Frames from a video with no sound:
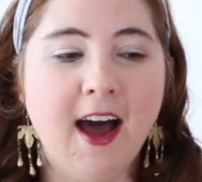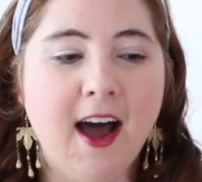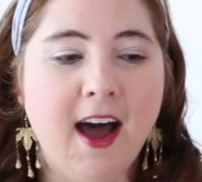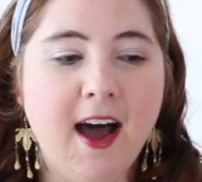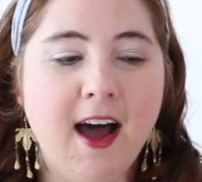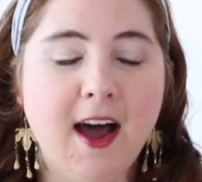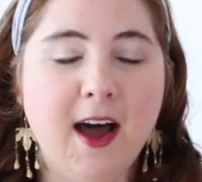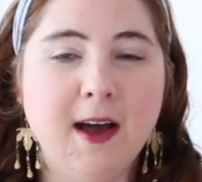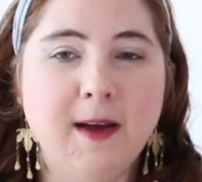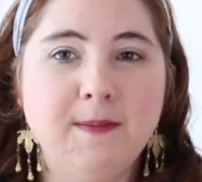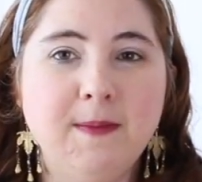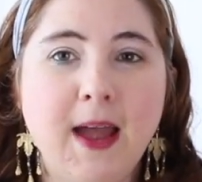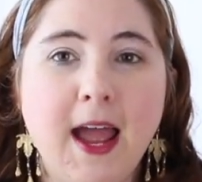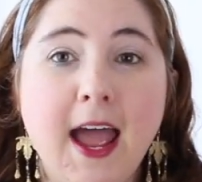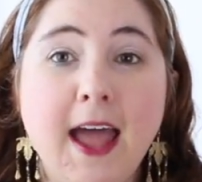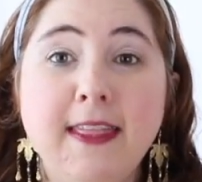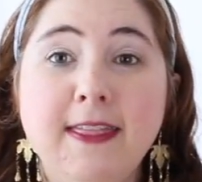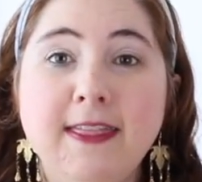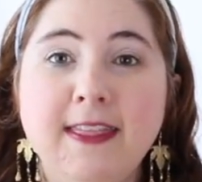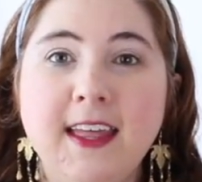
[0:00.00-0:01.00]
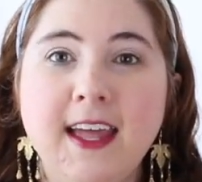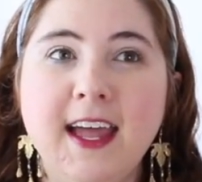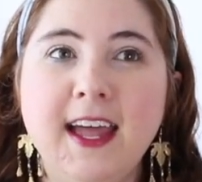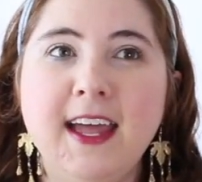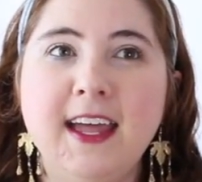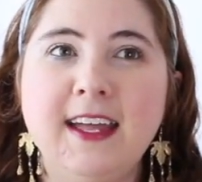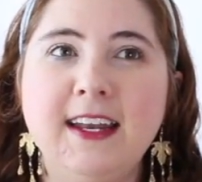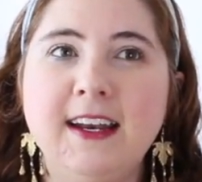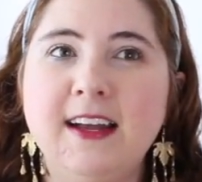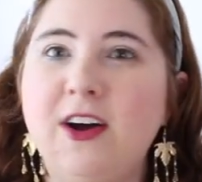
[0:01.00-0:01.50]
and
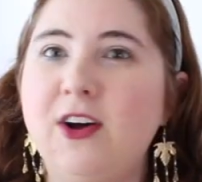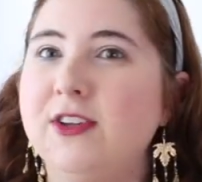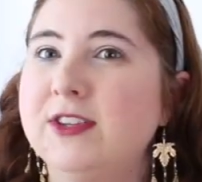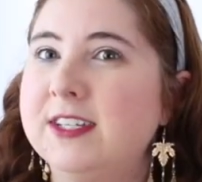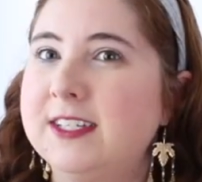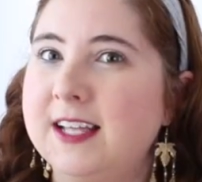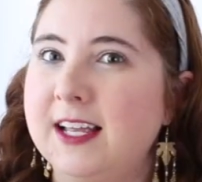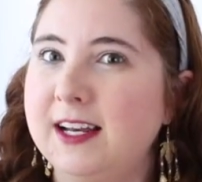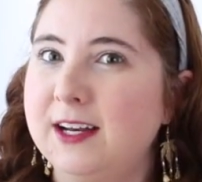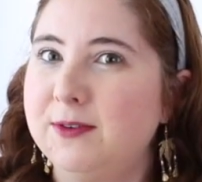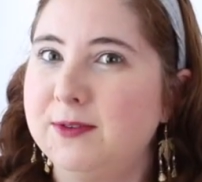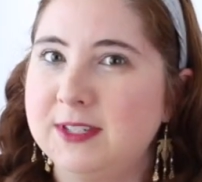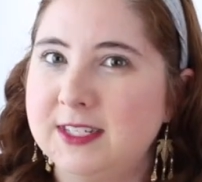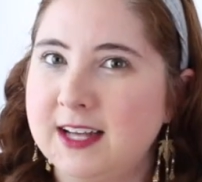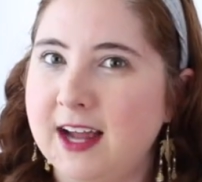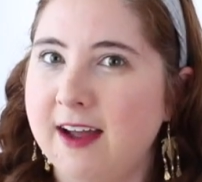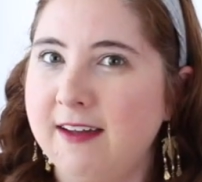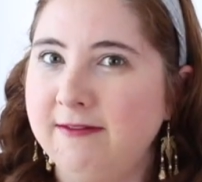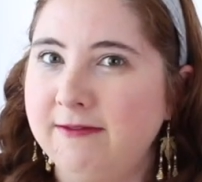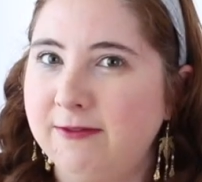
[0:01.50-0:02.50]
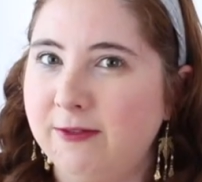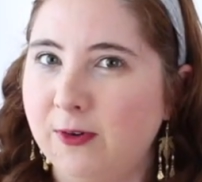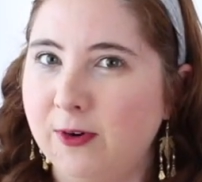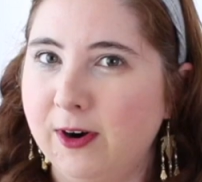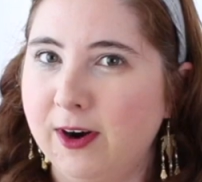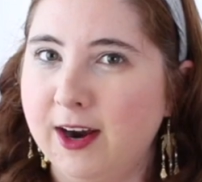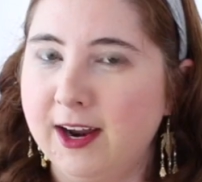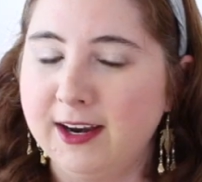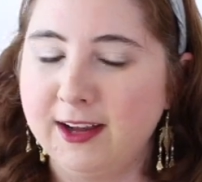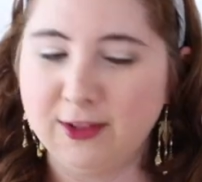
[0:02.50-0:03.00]
then all of a sudden it was time
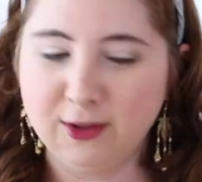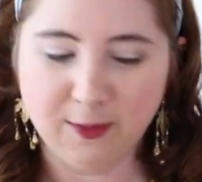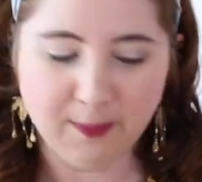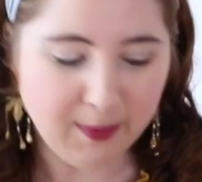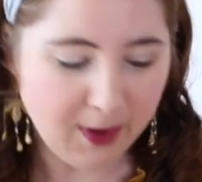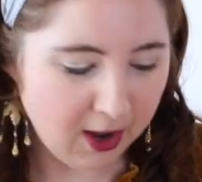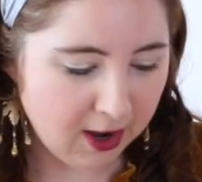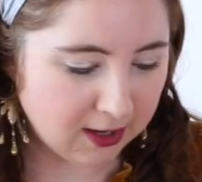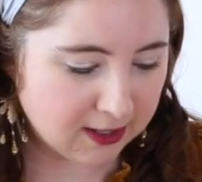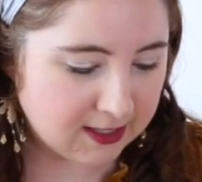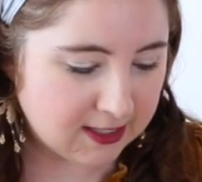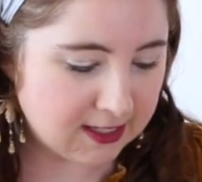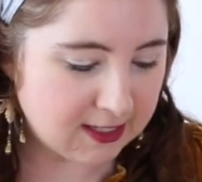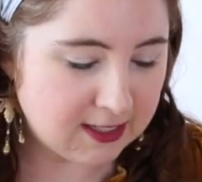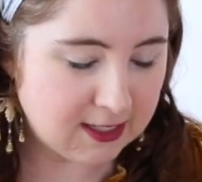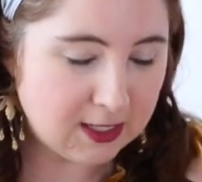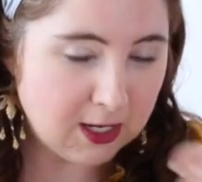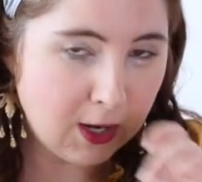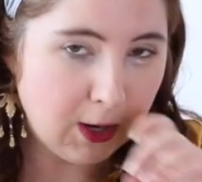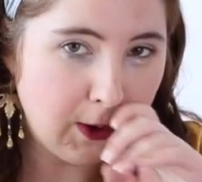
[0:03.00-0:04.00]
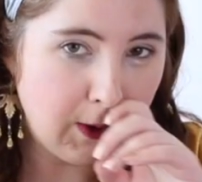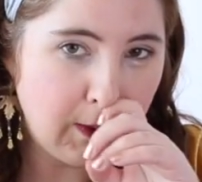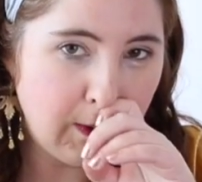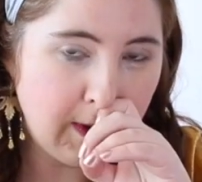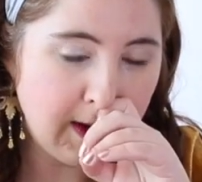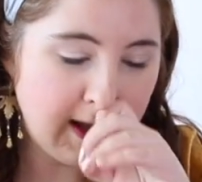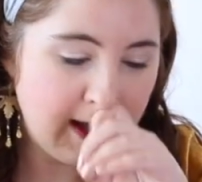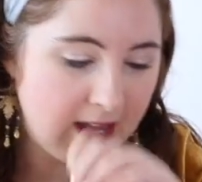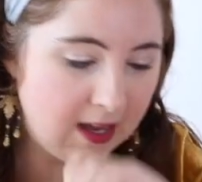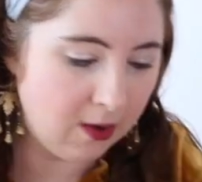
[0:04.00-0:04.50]
for another box.
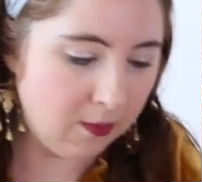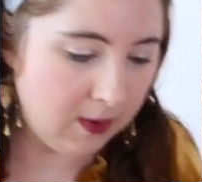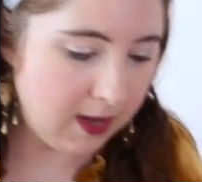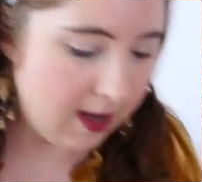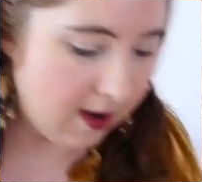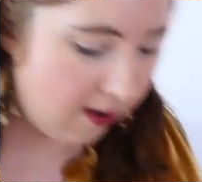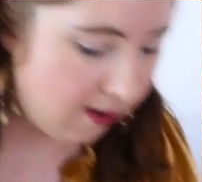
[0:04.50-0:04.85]
So here we